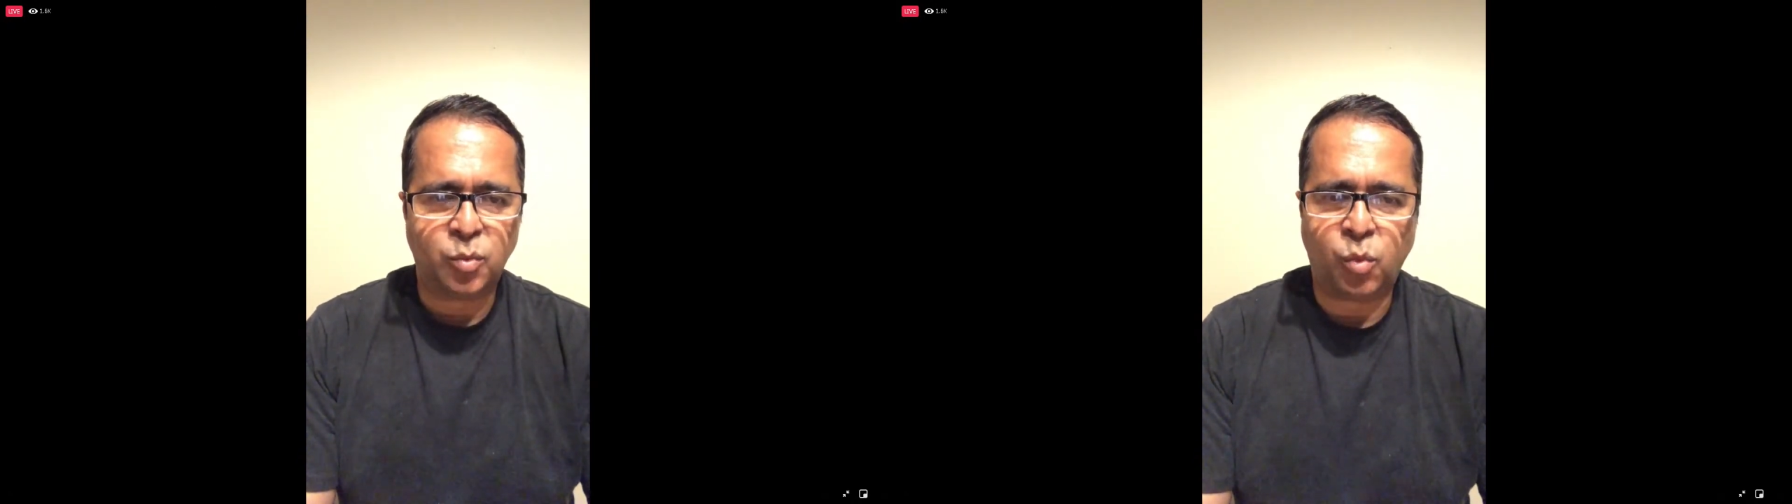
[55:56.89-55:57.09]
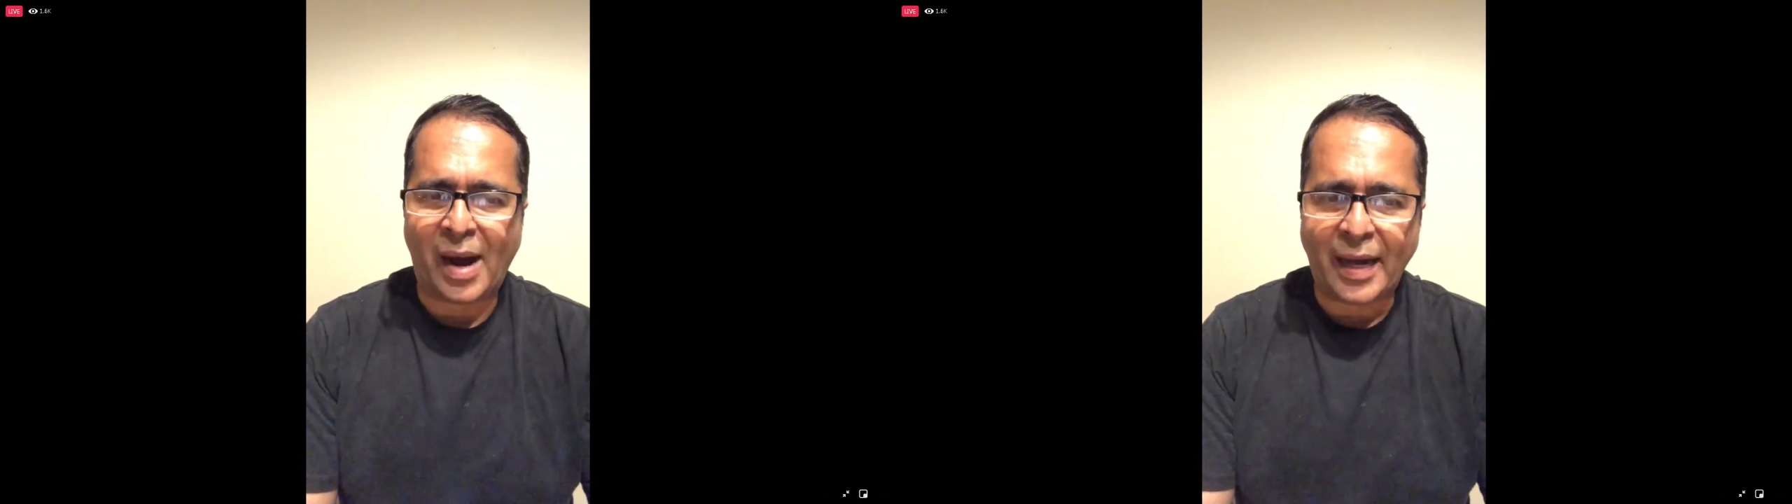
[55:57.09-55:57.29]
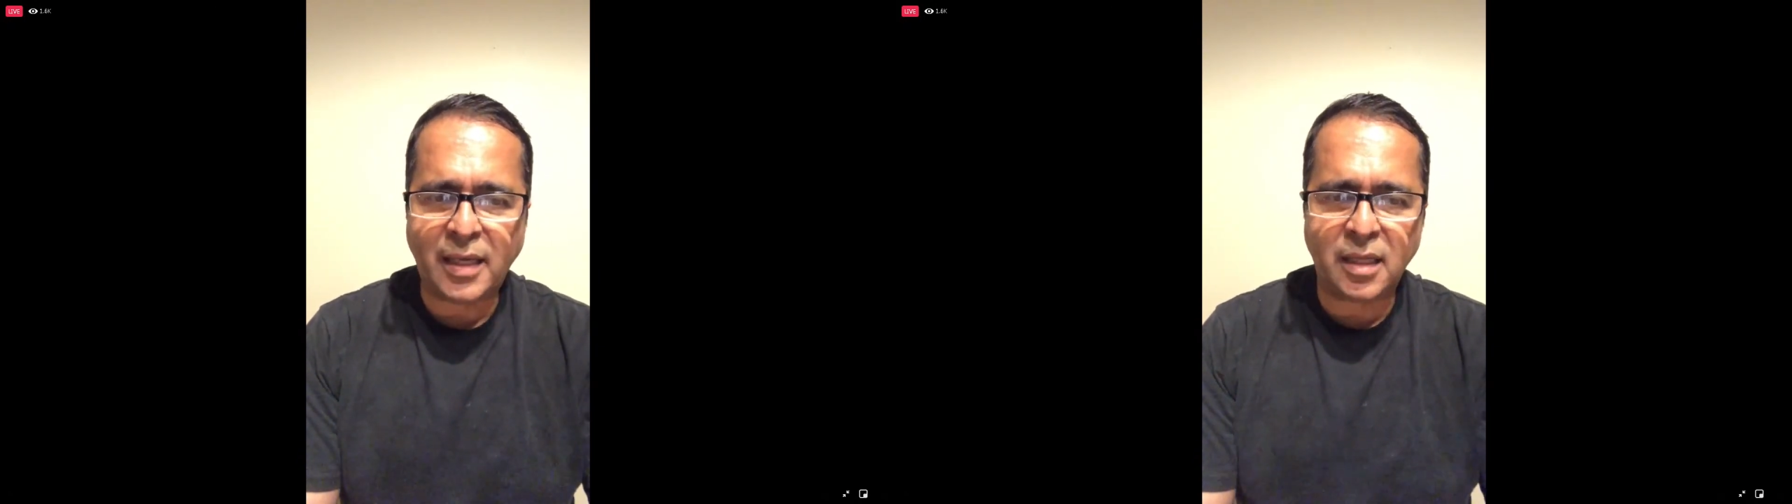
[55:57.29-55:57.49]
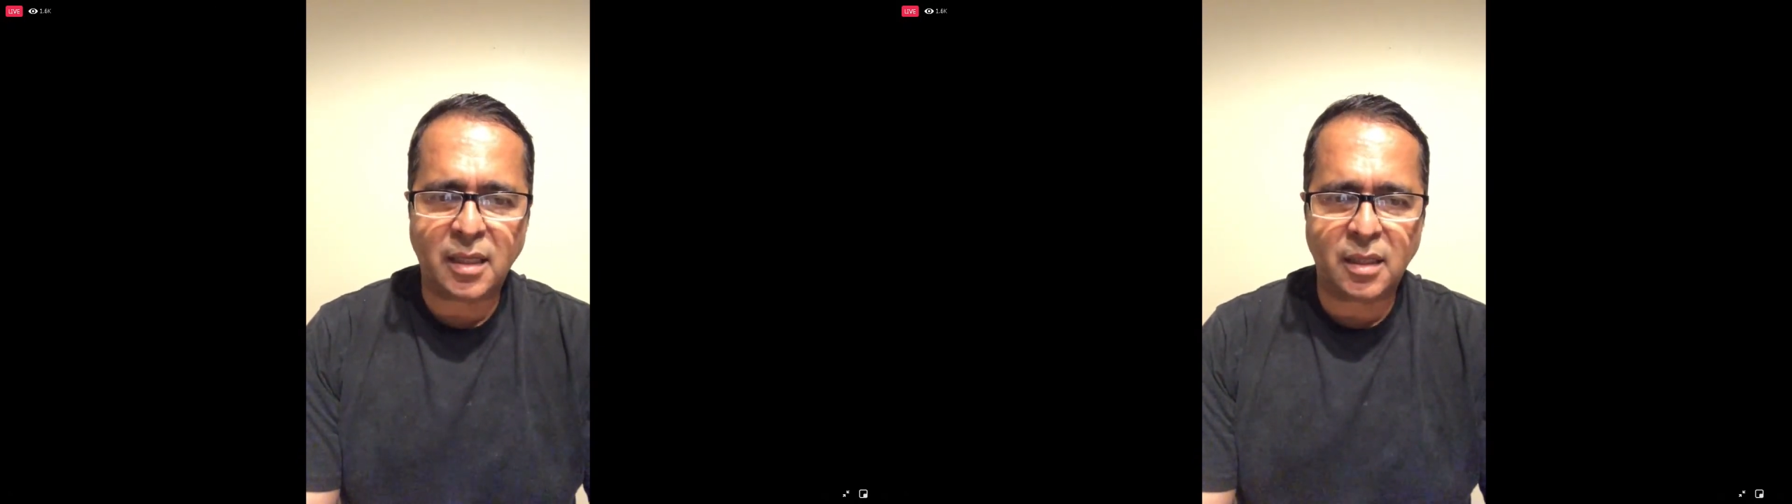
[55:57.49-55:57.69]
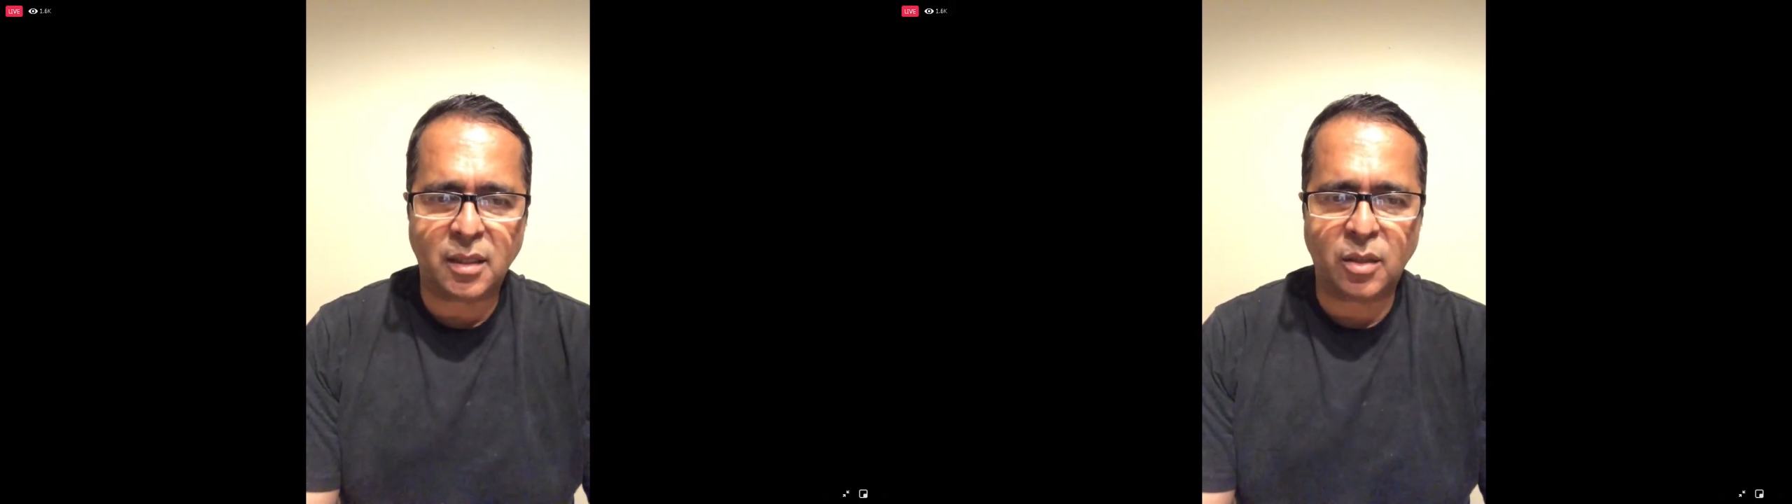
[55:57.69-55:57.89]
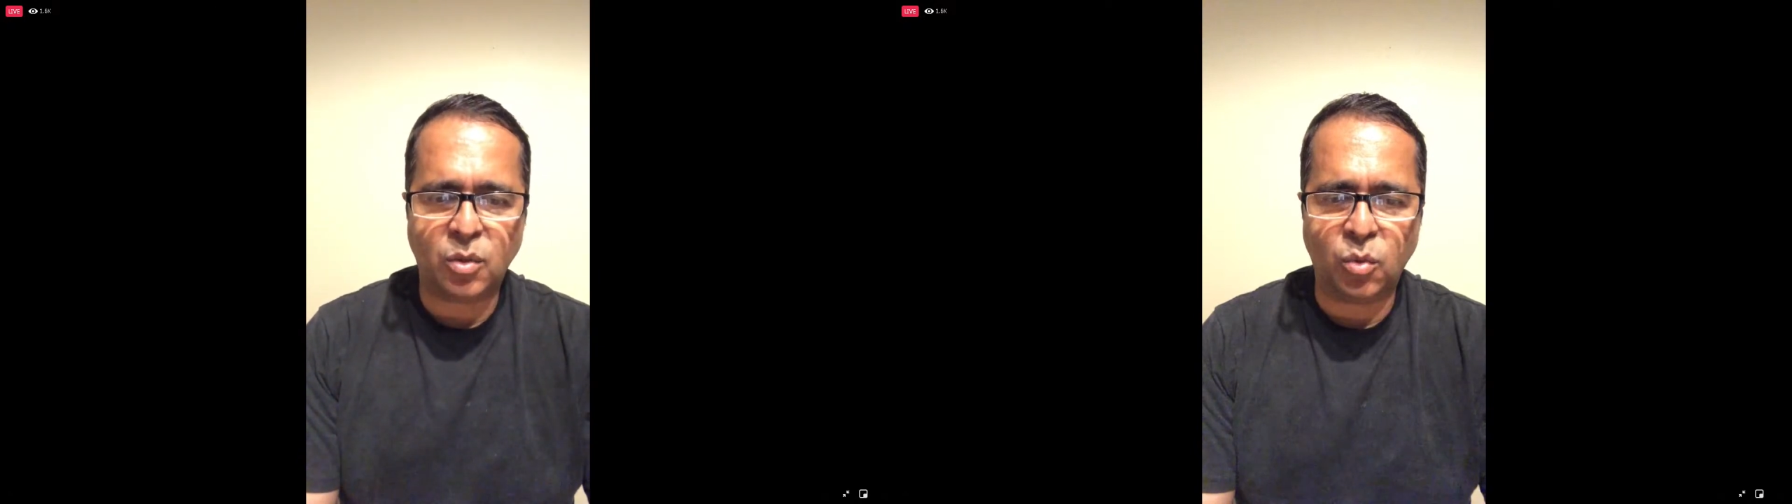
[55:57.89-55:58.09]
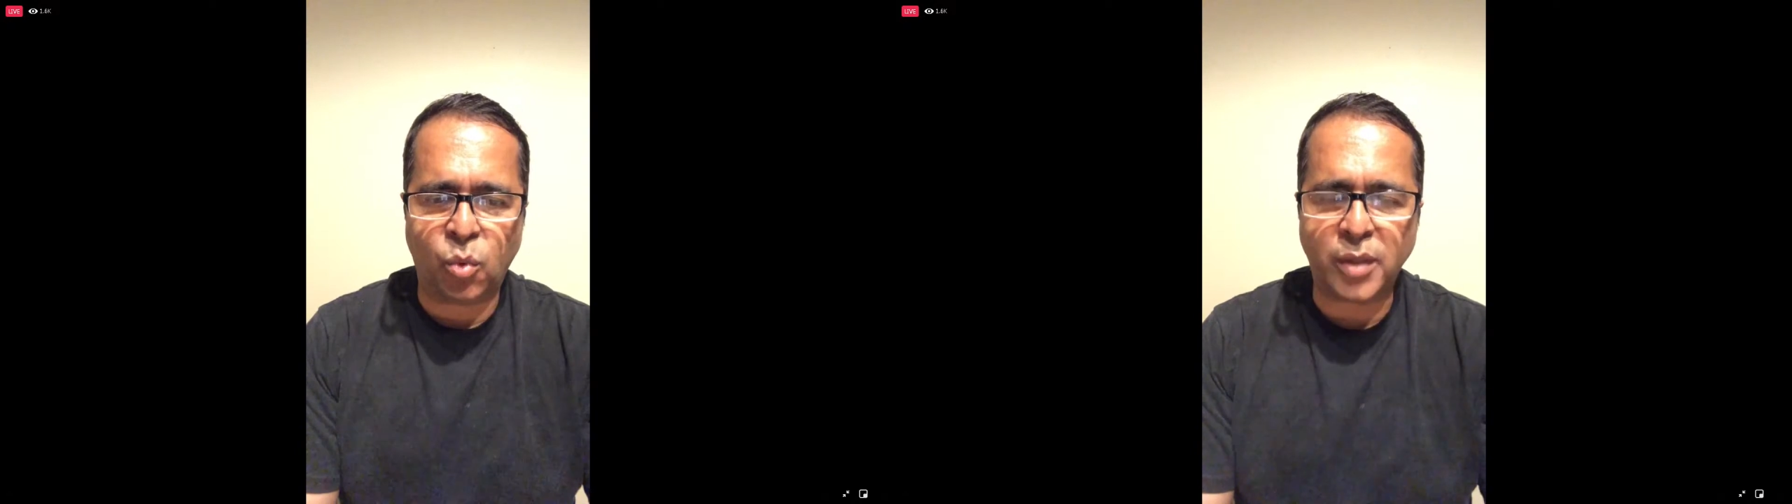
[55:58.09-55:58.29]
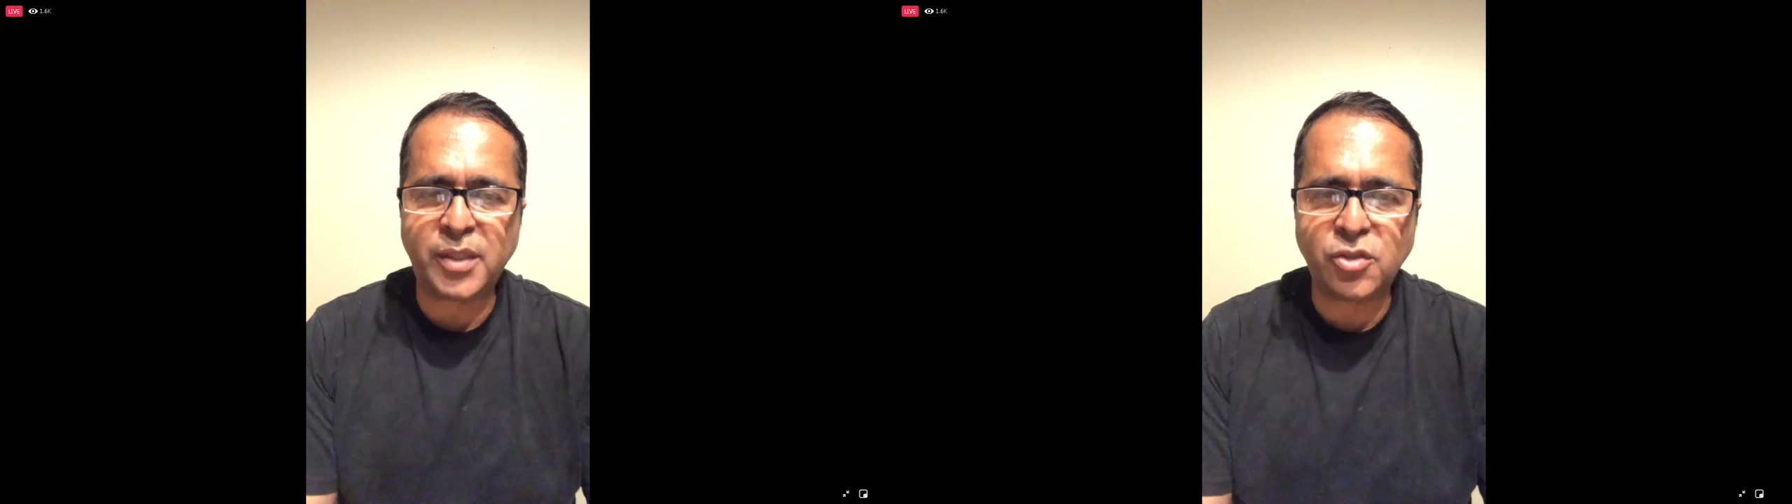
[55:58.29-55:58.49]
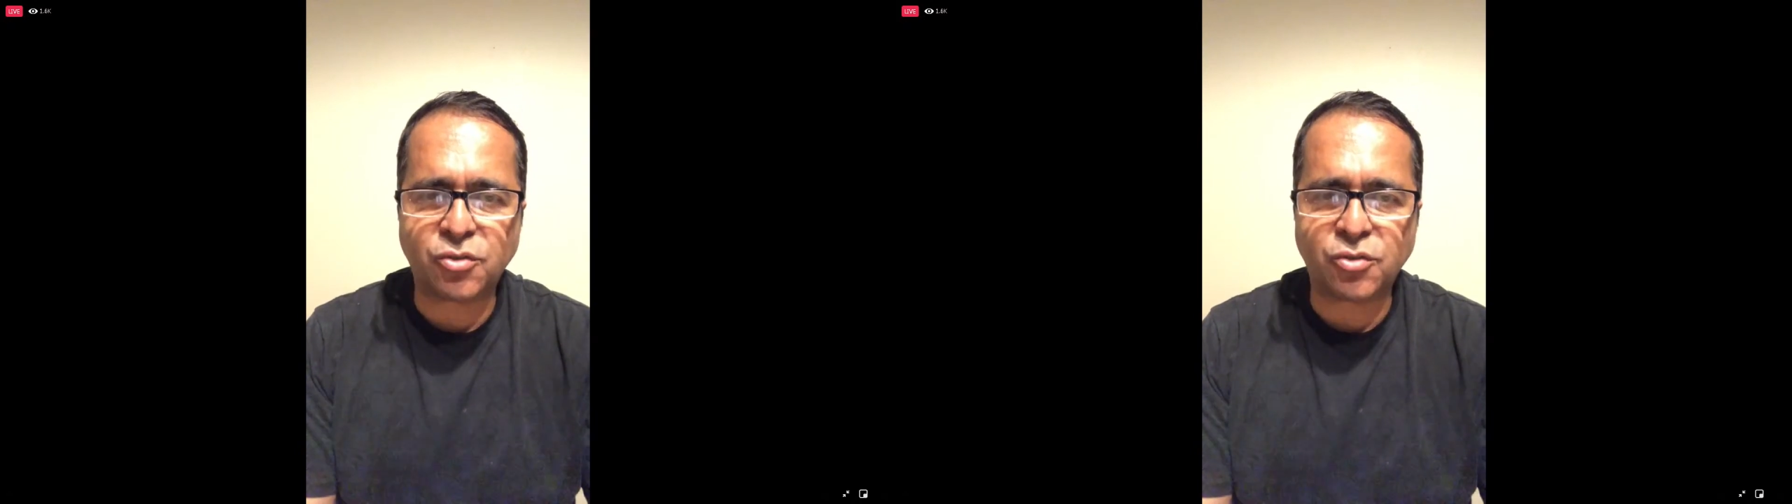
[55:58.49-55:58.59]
But why? What